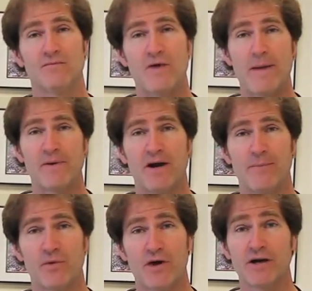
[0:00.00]
wrapping it
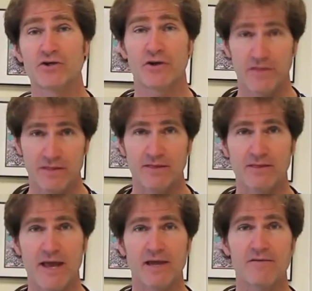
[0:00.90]
up with Archer,
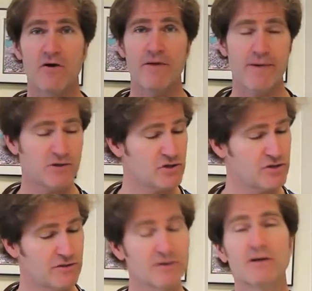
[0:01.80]
thank you very
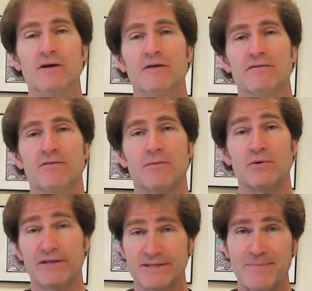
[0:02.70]
much for
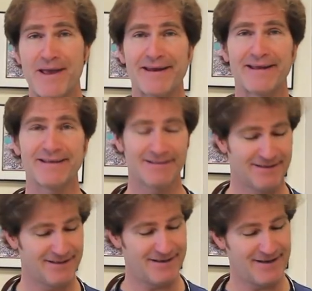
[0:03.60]
participating
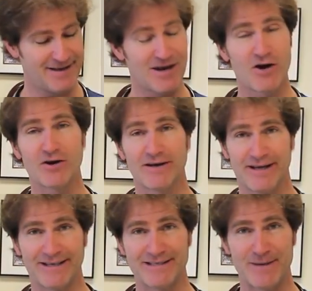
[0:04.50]
in our
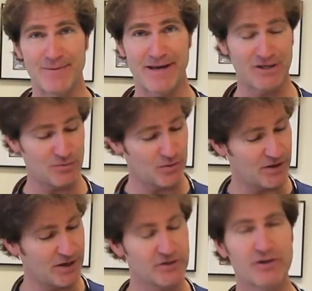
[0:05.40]
examination with
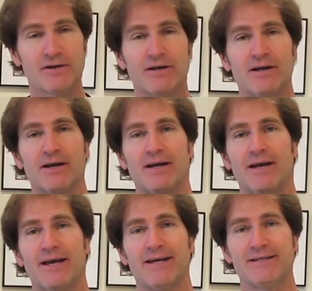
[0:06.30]
Archer,
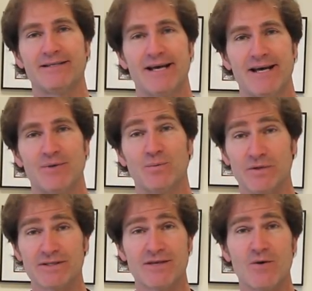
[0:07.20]
and uh,
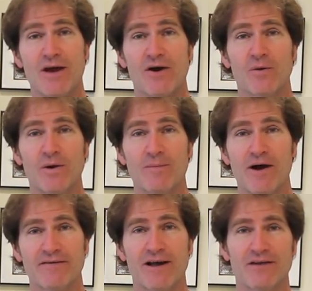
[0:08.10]
we'll see you here at
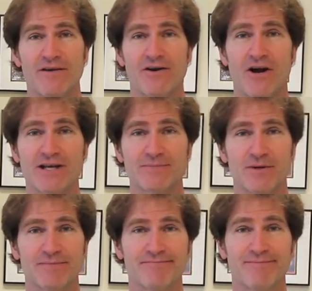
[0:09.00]
Quinebaug Valley Veterinary
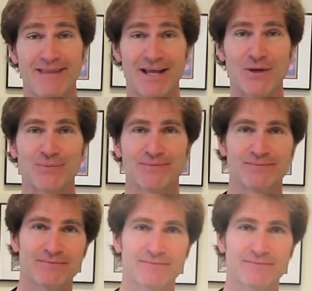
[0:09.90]
Hospital. Thank you.